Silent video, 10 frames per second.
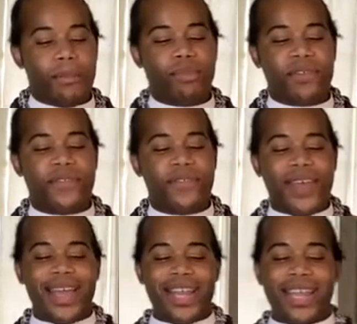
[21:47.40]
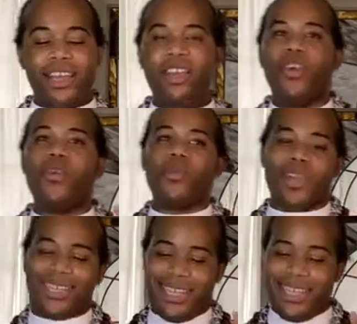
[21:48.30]
Prophetic
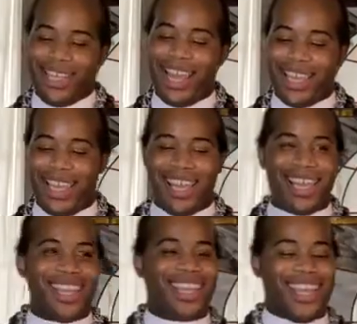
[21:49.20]
risk-taking